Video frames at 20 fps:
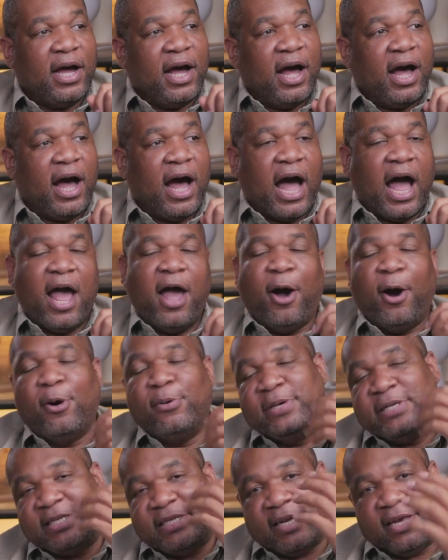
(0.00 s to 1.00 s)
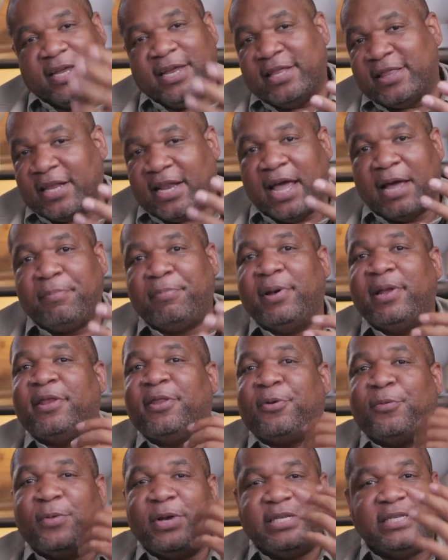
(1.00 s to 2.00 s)
I always tell you hit the like button.
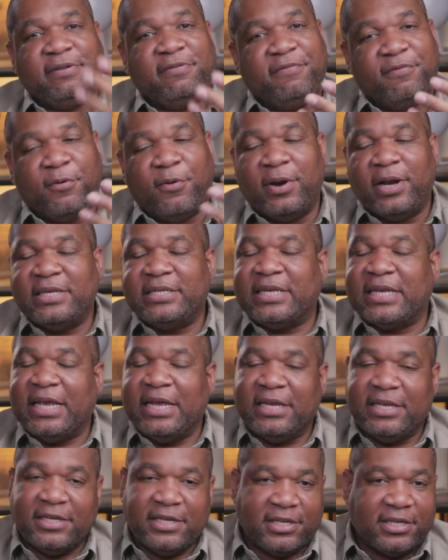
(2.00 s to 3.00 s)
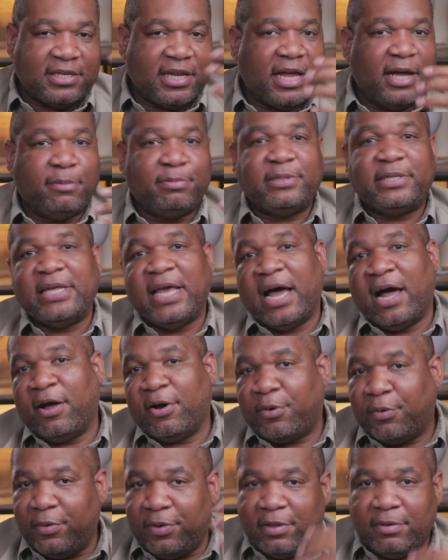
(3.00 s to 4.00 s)
The reason for it is it just helps the
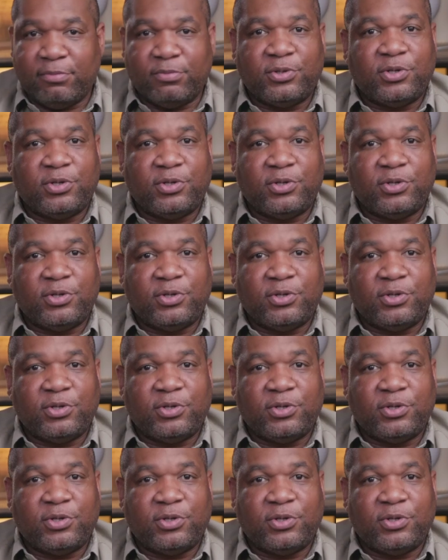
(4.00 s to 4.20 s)
algorithm.